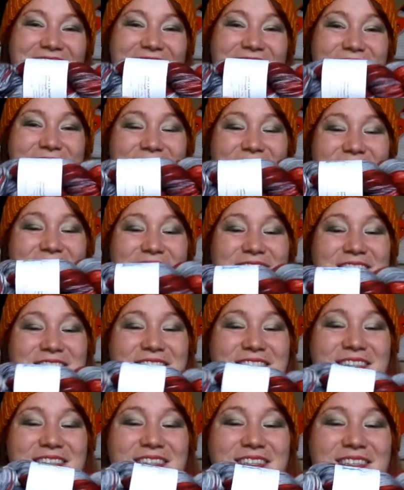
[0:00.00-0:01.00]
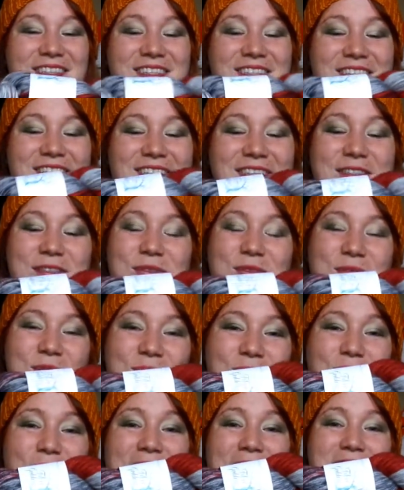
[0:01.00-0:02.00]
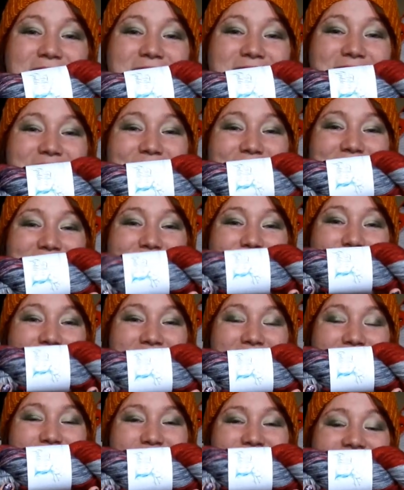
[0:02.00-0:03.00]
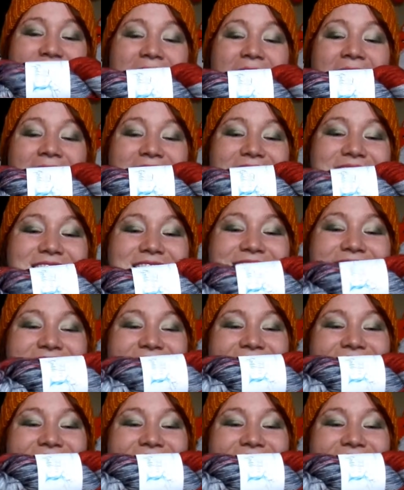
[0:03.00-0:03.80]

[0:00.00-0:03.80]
in this weight, so it's going to be a hat.